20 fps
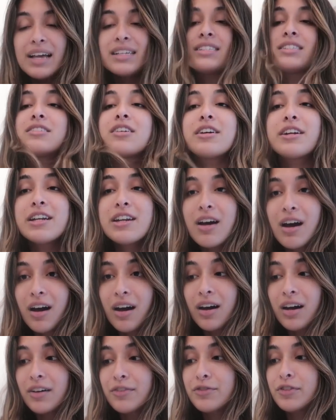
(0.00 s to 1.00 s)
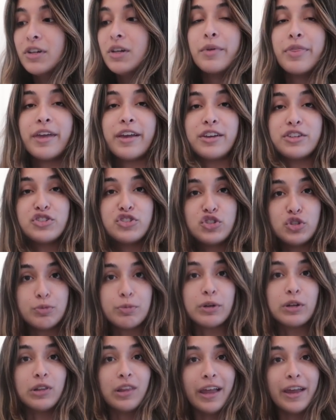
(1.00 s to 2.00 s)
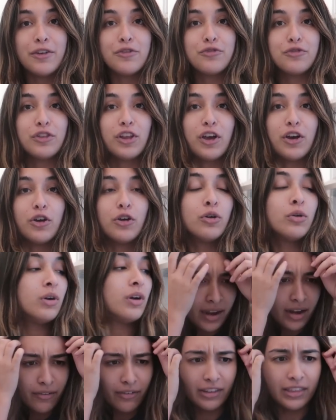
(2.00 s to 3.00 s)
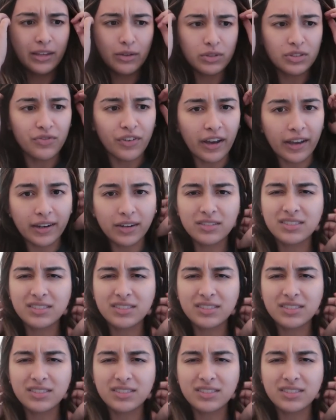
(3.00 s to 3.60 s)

I started off with like a super light flow and everything was fine.